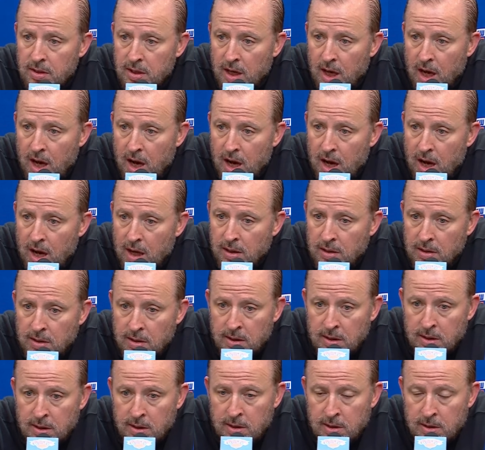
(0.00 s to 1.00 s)

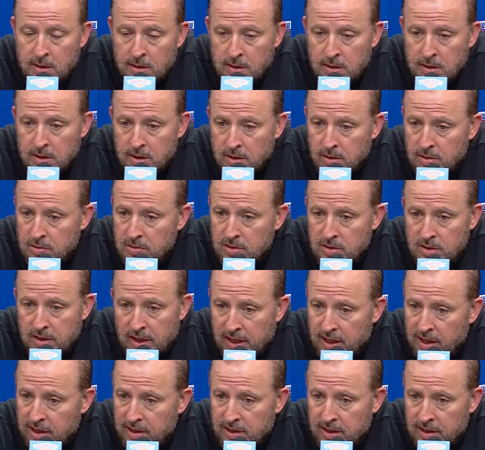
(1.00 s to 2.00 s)
You know,
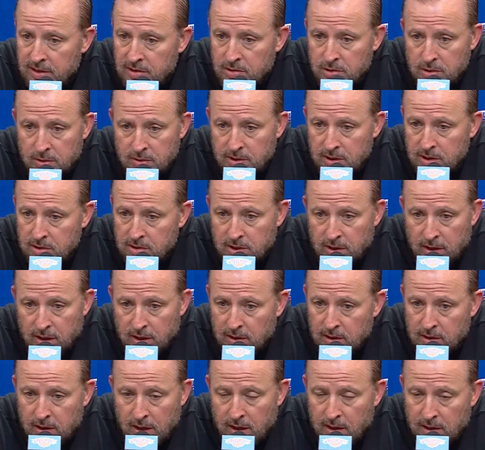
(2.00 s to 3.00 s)
Jalen and Julius
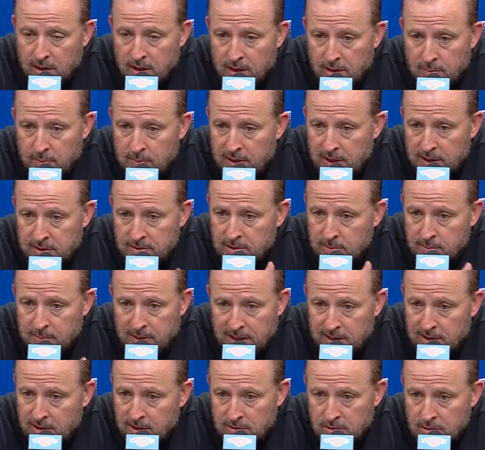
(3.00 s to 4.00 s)
are going to be, to
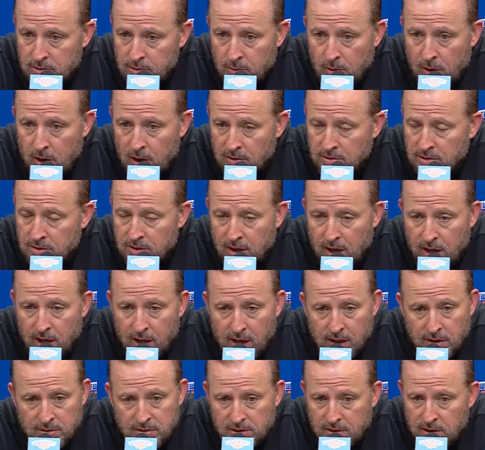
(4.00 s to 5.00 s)
me, they're two
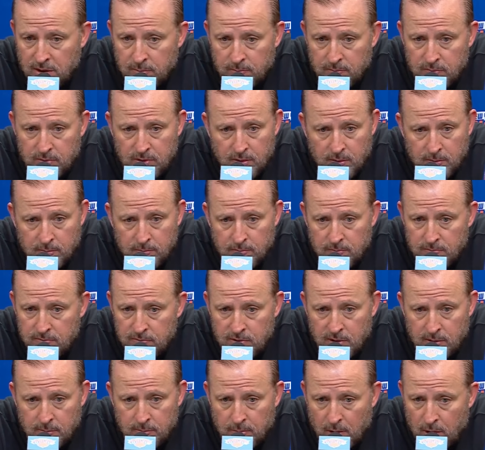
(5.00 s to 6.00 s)
all-stars.
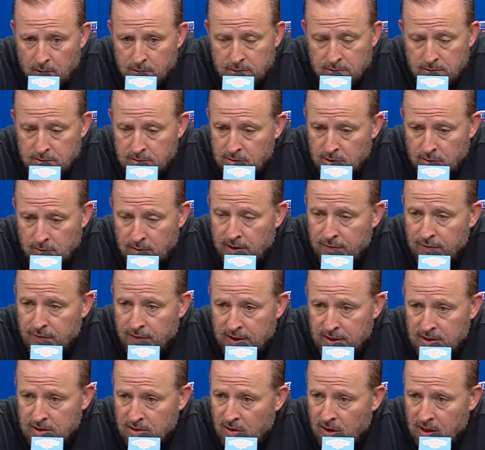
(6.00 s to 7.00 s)
They're both
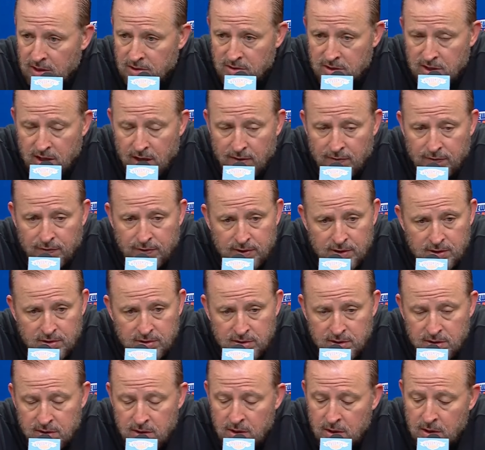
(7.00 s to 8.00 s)
terrific. They're
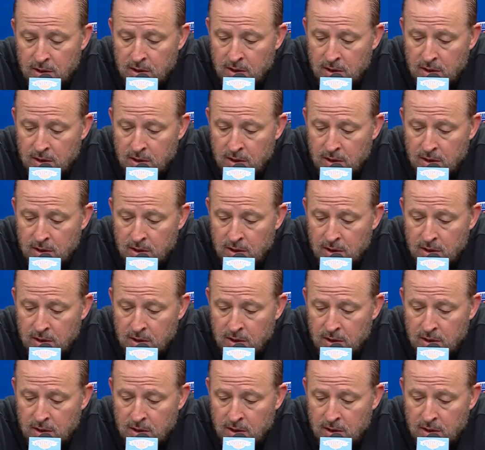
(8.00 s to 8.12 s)
unselfish.